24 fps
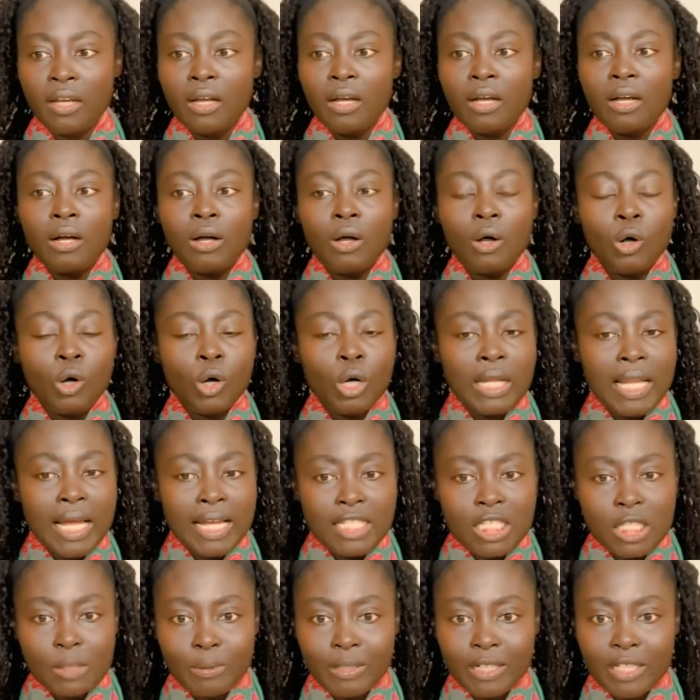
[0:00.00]
All
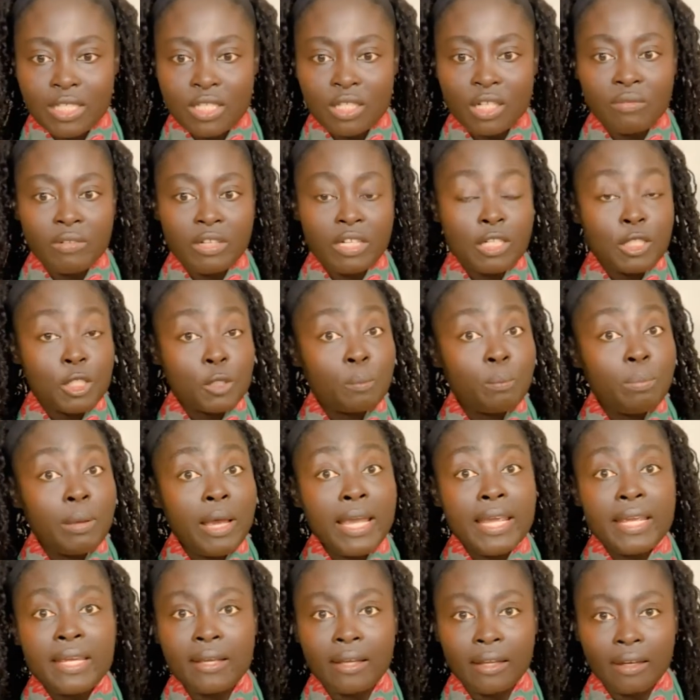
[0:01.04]
aspects of it is
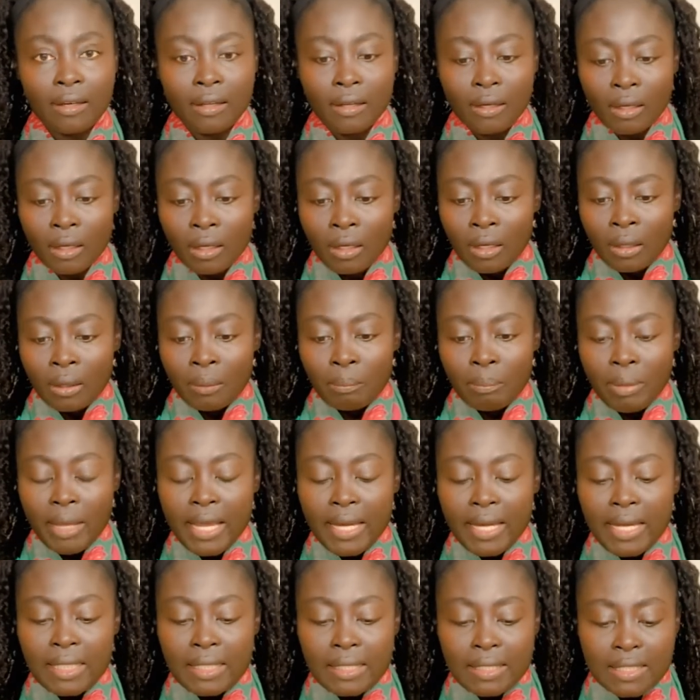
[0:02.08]
pagan.
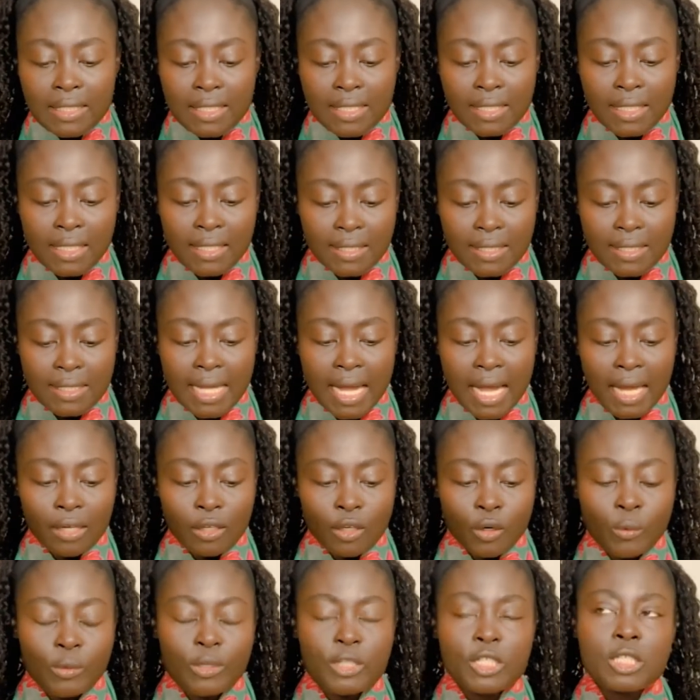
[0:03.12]
Pagan in the sense that
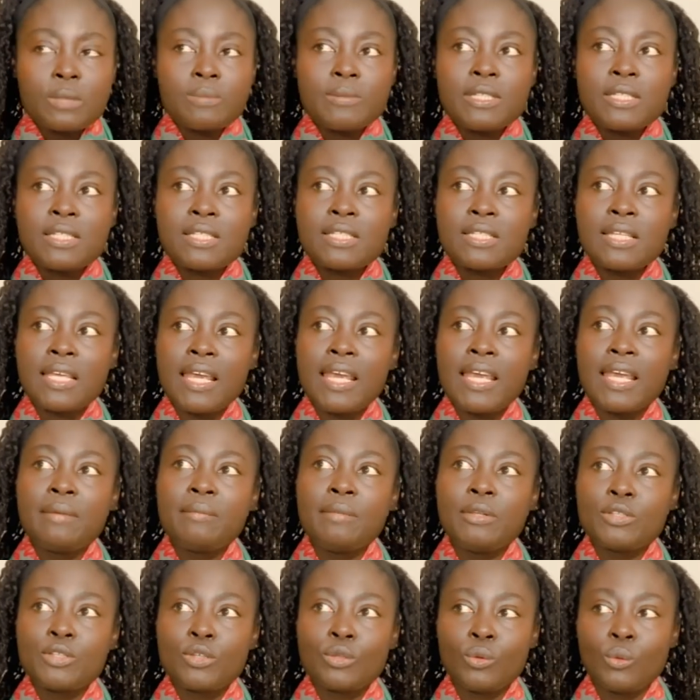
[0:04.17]
Christmas came
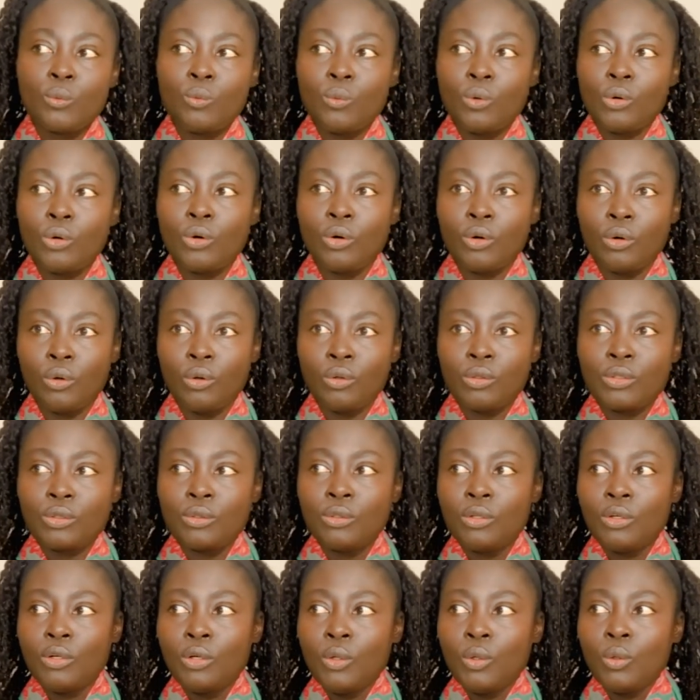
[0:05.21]
into the world
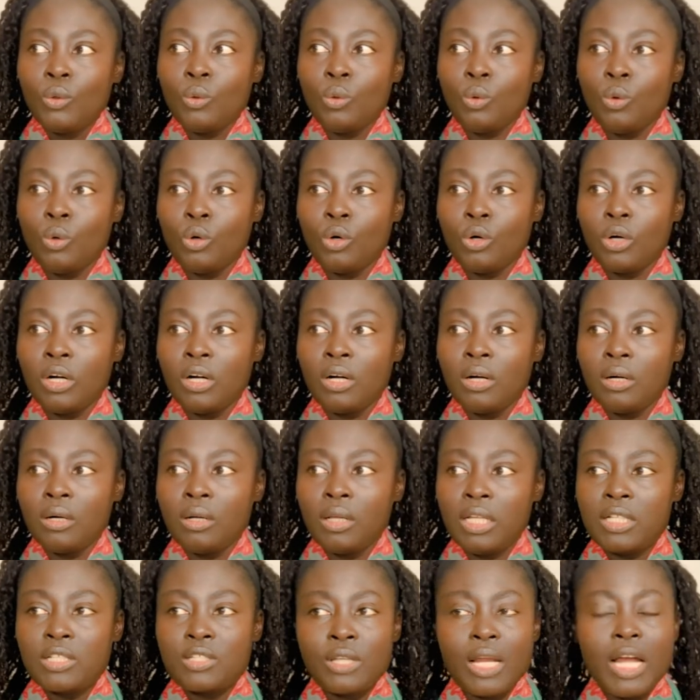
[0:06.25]
or
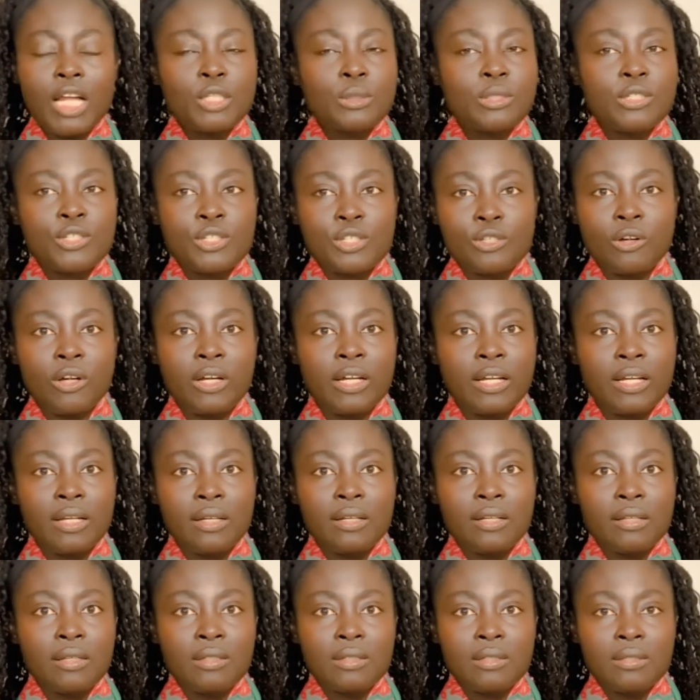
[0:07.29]
it's actually started
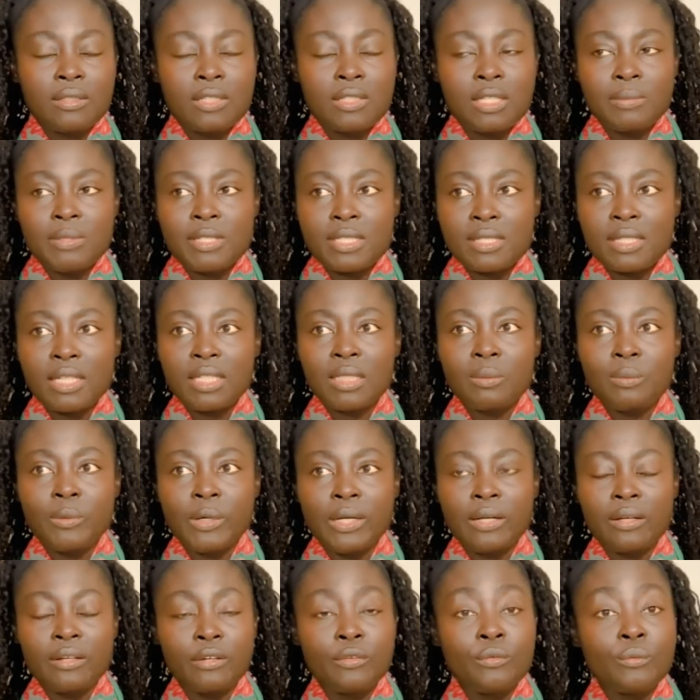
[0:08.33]
to be
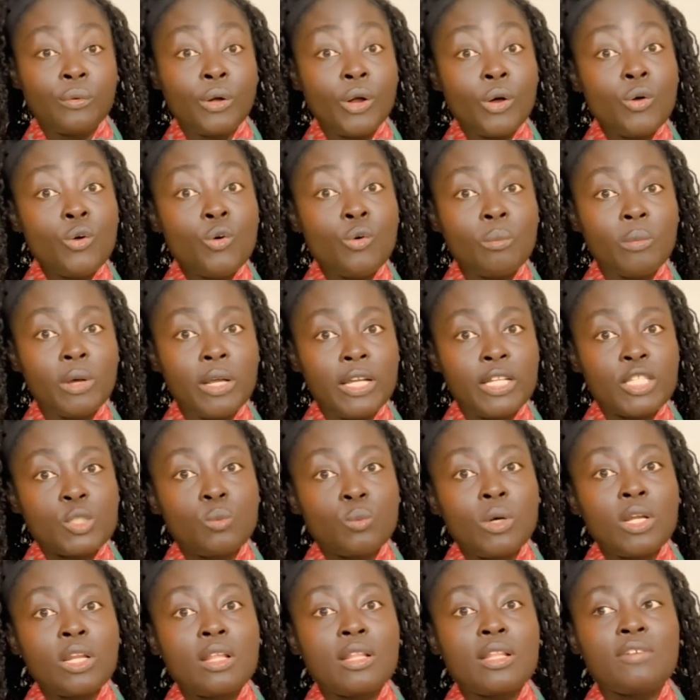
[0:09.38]
celebrated in Rome. It's
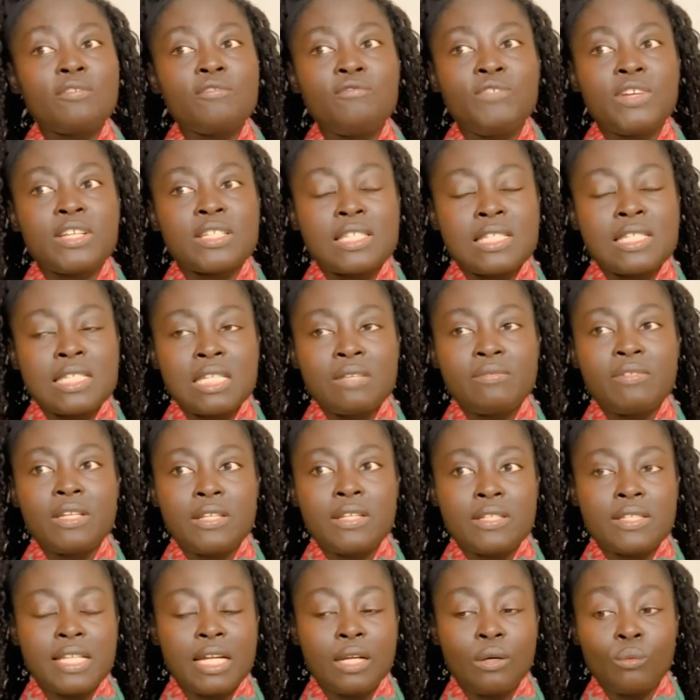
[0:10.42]
one of the
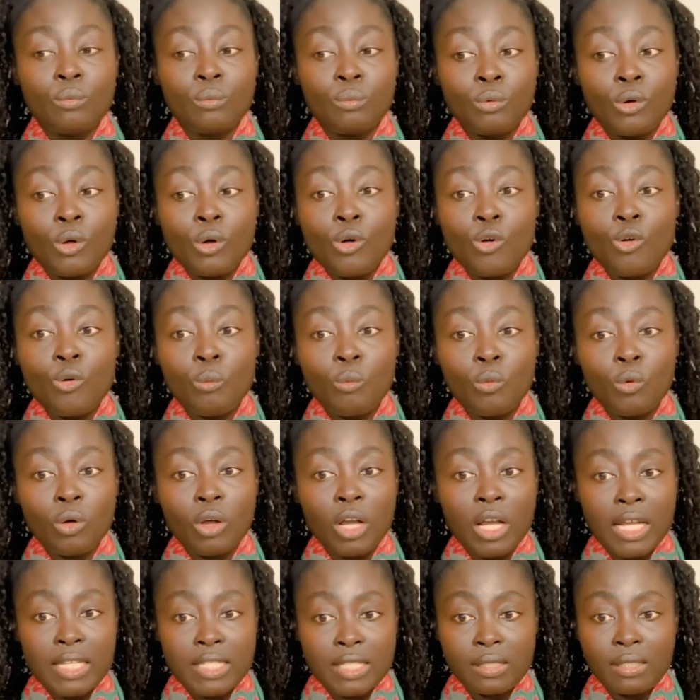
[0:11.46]
festivities that Rome,
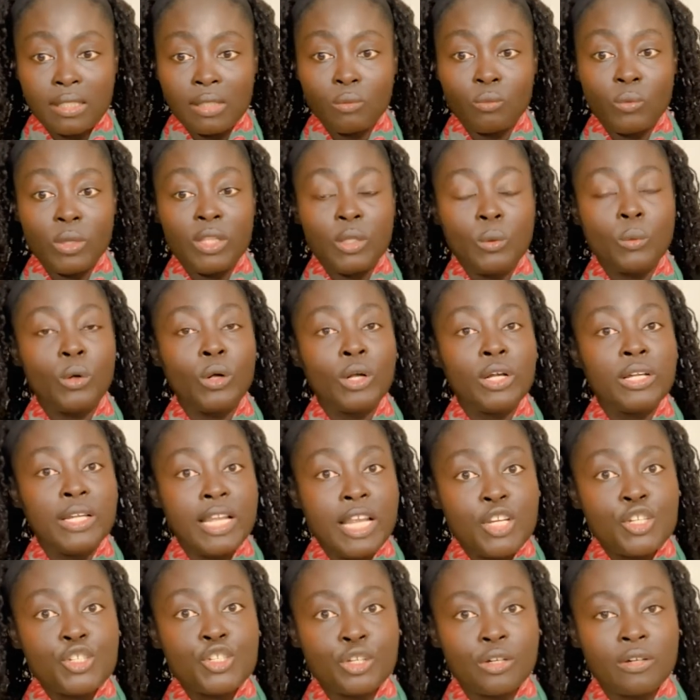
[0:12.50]
as when they were a
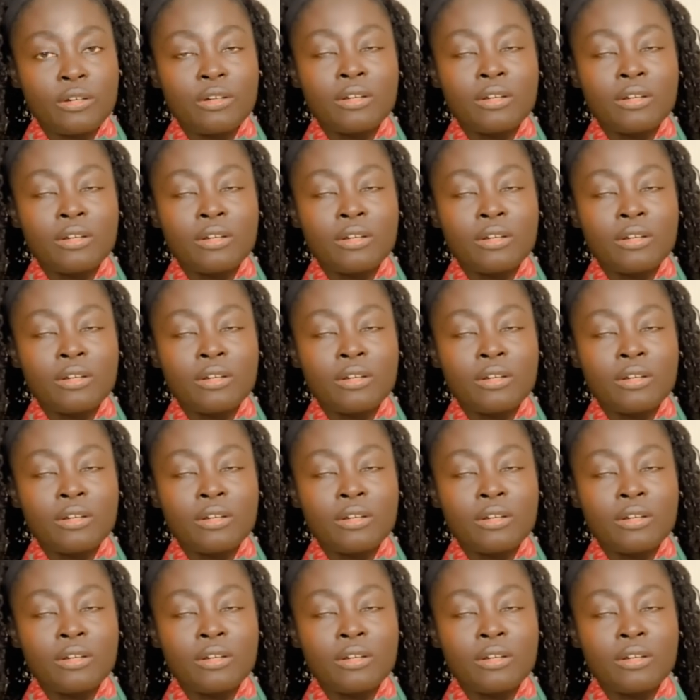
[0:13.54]
nation,